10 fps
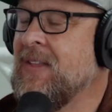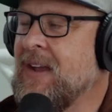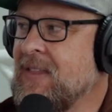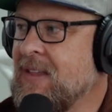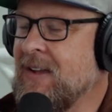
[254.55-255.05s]

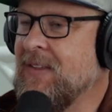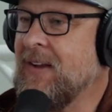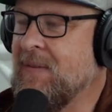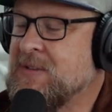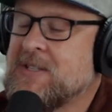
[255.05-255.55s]

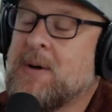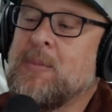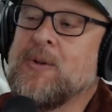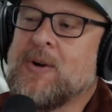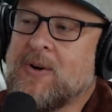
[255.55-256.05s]
I've
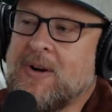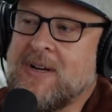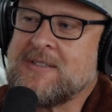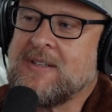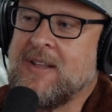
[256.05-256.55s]
stumbled
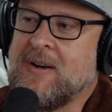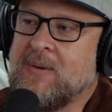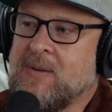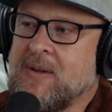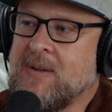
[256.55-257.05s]
across. They
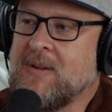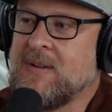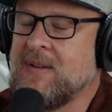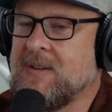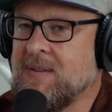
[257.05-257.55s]
don't really
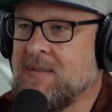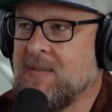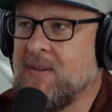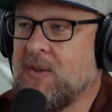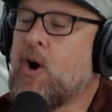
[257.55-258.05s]

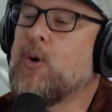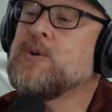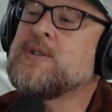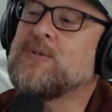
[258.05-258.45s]
host